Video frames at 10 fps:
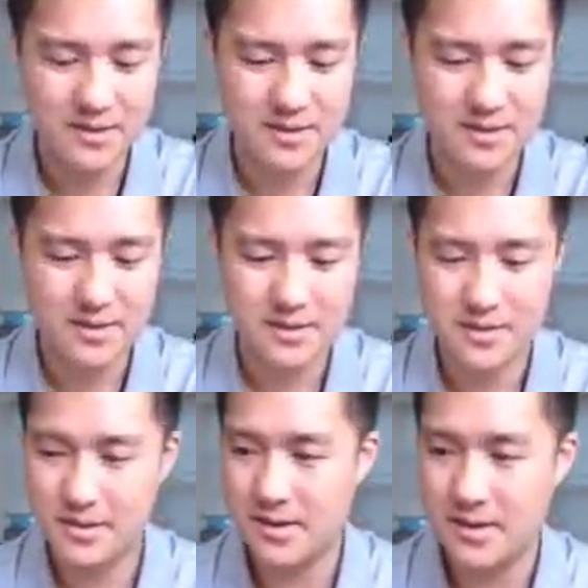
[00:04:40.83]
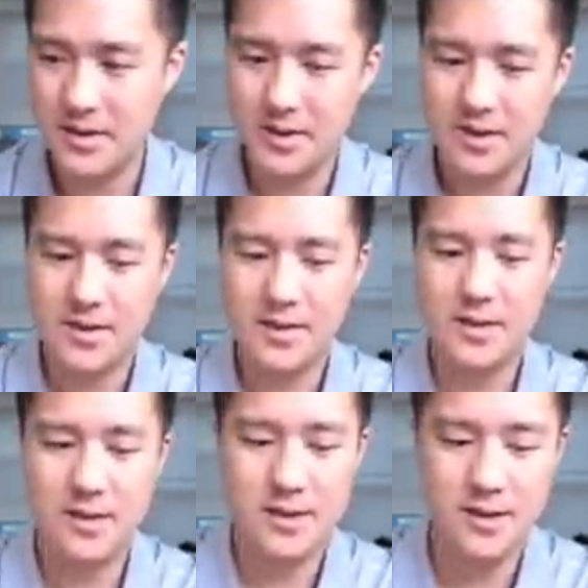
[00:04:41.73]

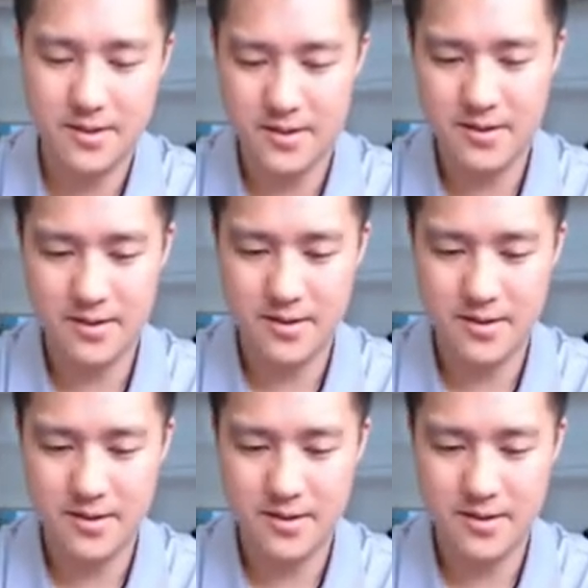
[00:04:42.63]
Nothing is said.